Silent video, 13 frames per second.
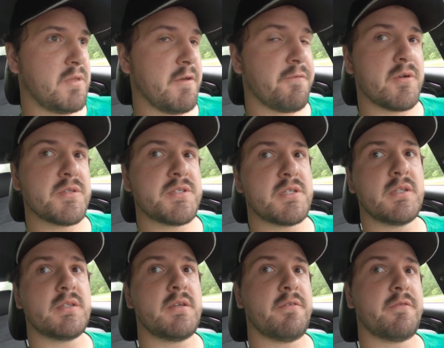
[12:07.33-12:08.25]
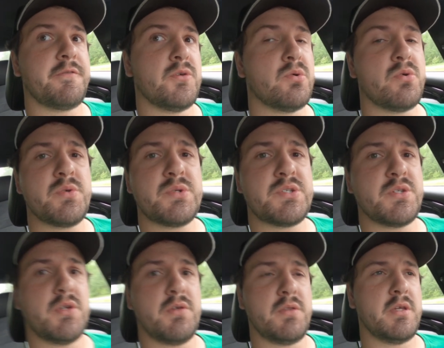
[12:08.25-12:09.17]
difference in the different fuels,
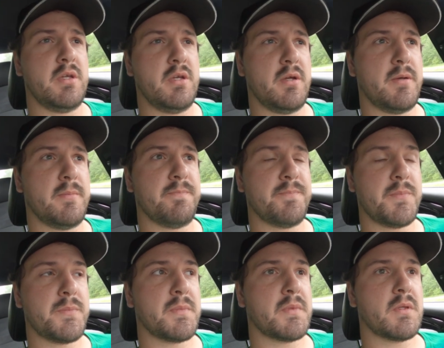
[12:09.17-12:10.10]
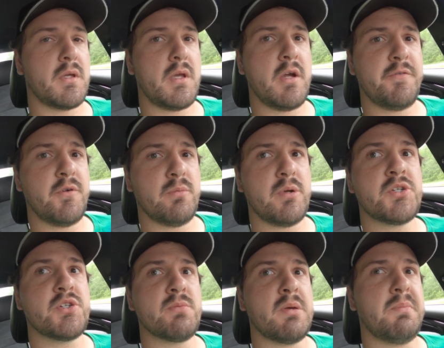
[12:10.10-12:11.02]
you know, the air fuel
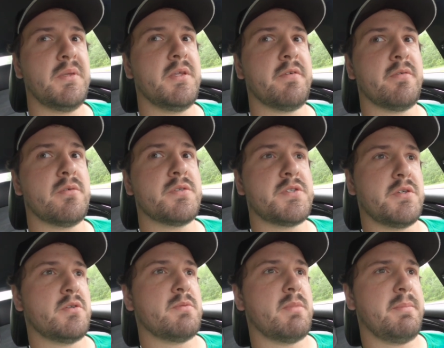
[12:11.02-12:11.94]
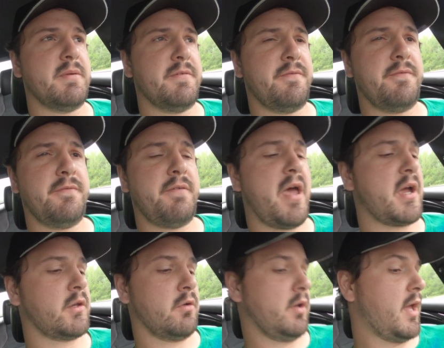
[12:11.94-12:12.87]
ratio might be different, so it might be
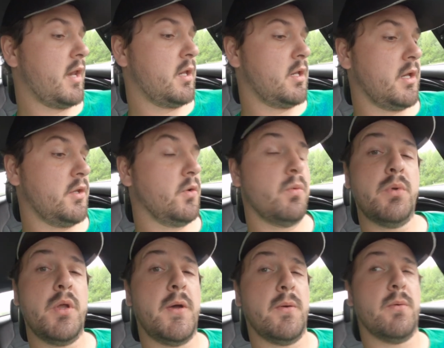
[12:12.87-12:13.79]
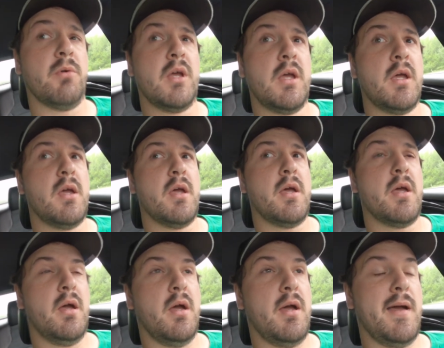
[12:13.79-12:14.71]
factoring that in. I don't know.
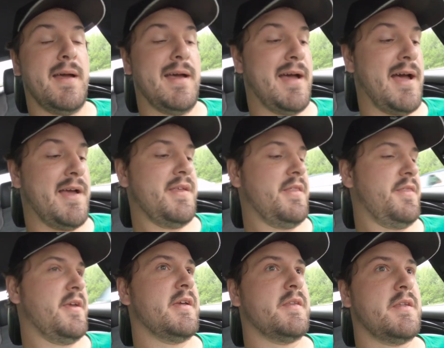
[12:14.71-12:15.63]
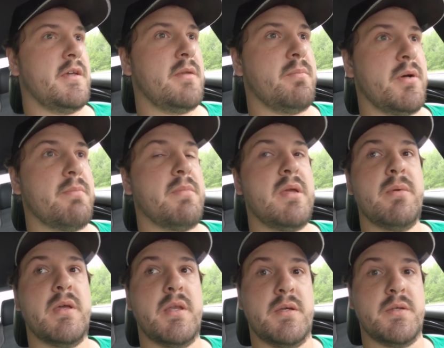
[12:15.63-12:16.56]
I didn't think it did, but
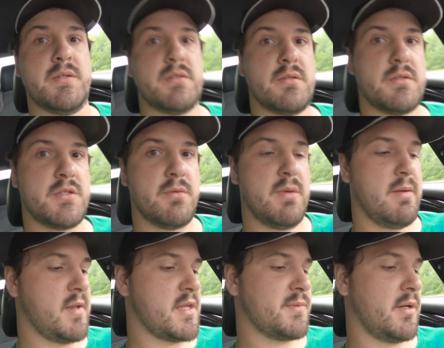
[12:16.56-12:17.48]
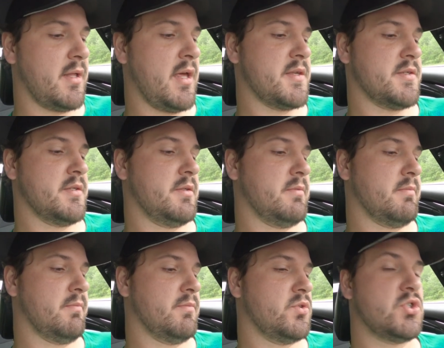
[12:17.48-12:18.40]
maybe it is. So maybe that's why that hasn't
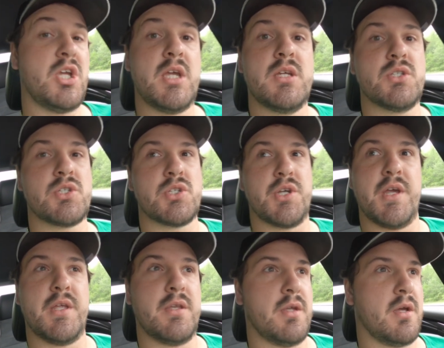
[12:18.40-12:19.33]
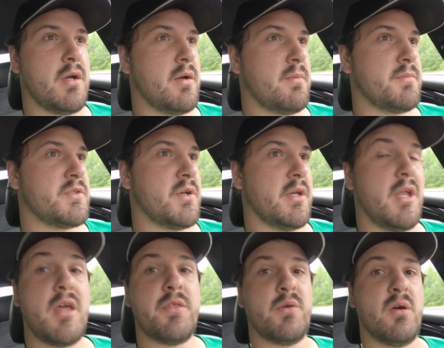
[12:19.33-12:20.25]
changed yet. So I
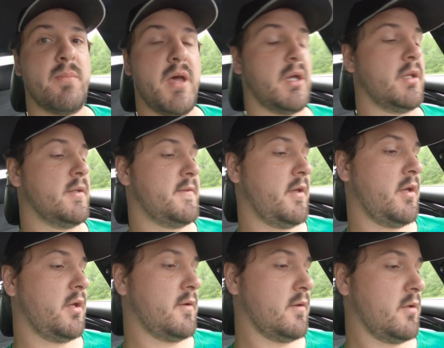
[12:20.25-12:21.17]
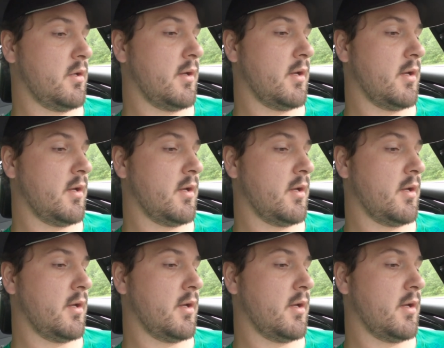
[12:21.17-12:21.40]
get ethanol back in the tank.